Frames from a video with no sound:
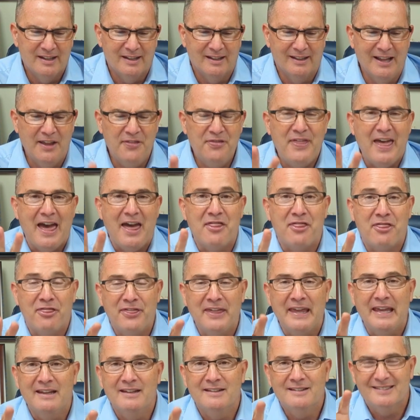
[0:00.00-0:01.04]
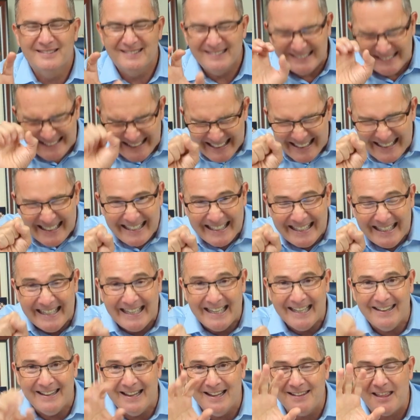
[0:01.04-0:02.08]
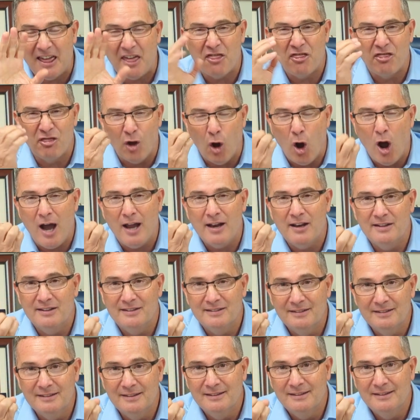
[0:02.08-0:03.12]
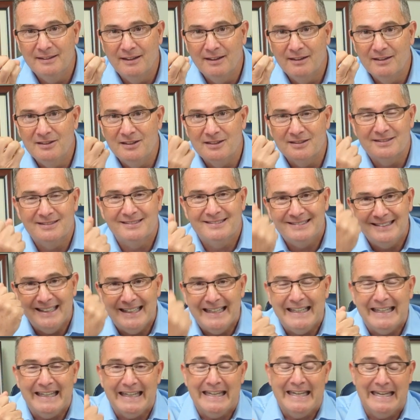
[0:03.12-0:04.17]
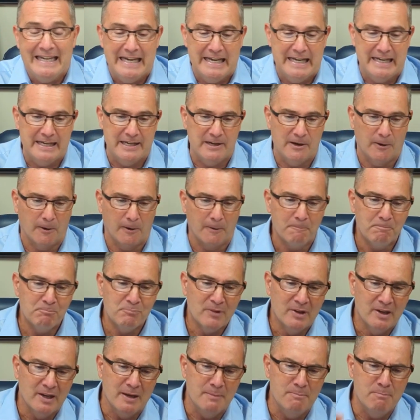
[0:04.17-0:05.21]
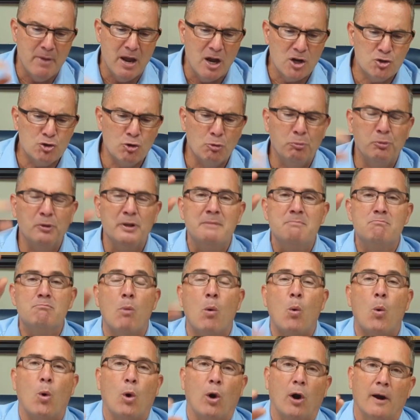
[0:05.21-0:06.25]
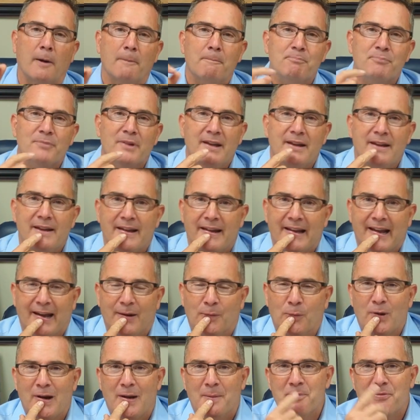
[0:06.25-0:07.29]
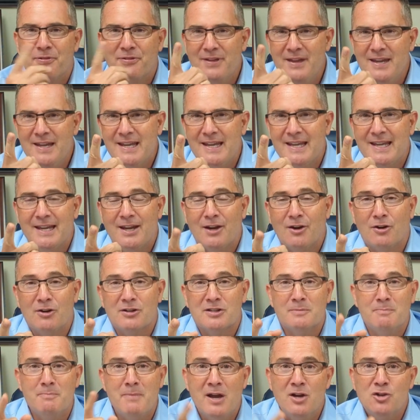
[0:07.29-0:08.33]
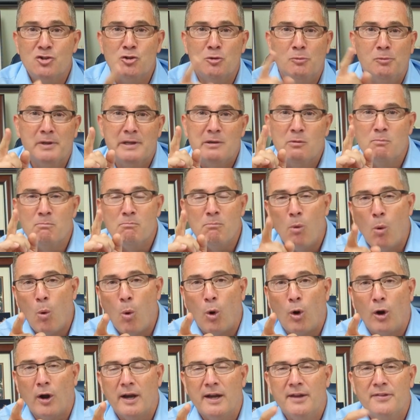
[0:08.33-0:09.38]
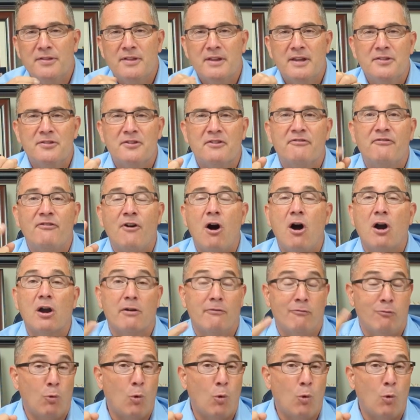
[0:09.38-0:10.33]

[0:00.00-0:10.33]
let that sink in, that thought just sink in here, immeasurably more. And what I'm thinking here is immeasurably more in the fog of